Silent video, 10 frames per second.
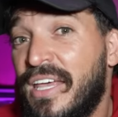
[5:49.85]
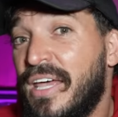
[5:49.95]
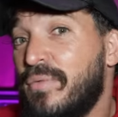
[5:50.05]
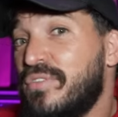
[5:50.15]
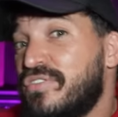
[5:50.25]

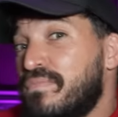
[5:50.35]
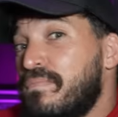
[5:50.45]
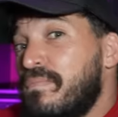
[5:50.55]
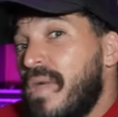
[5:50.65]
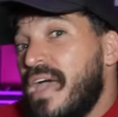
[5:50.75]
It was
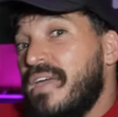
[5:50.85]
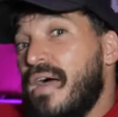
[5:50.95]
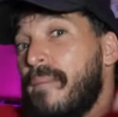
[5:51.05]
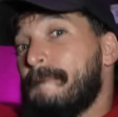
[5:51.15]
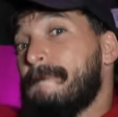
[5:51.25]
made
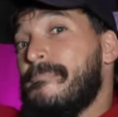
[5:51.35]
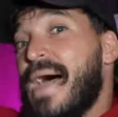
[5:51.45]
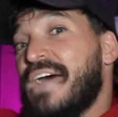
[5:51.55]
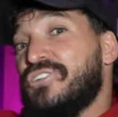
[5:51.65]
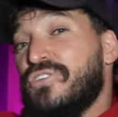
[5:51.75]
up
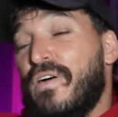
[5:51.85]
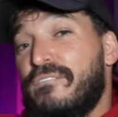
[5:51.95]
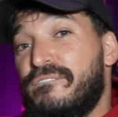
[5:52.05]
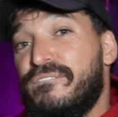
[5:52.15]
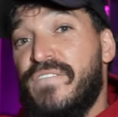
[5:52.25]

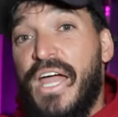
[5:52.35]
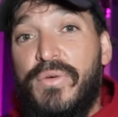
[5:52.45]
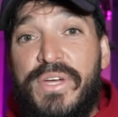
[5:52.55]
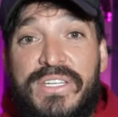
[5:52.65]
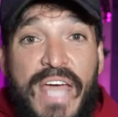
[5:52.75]
magical
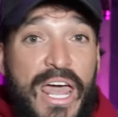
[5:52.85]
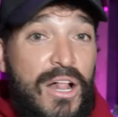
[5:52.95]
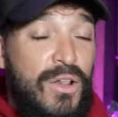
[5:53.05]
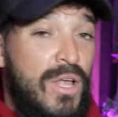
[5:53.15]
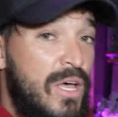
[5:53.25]
fairy
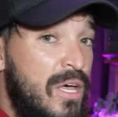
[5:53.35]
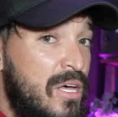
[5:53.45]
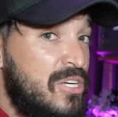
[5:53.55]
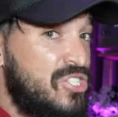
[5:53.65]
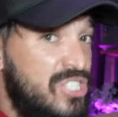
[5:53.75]
tale
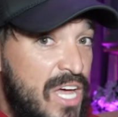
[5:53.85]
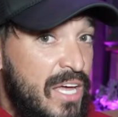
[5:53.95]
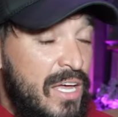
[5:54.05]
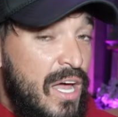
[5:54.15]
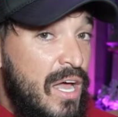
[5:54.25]

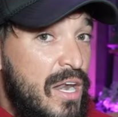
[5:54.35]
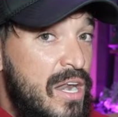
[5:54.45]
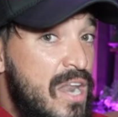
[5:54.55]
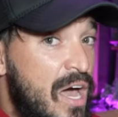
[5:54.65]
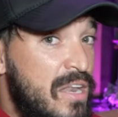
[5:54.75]
shit.
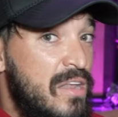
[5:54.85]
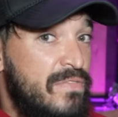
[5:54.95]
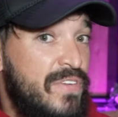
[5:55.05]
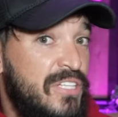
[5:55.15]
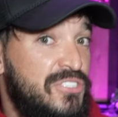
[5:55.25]
None
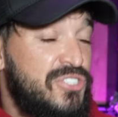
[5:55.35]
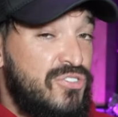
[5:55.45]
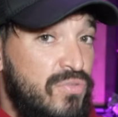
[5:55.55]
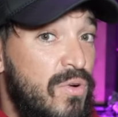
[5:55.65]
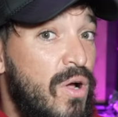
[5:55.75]
of it's
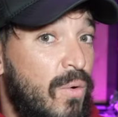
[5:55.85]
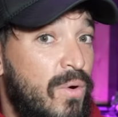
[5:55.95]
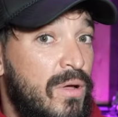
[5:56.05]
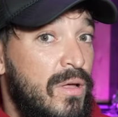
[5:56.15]
true.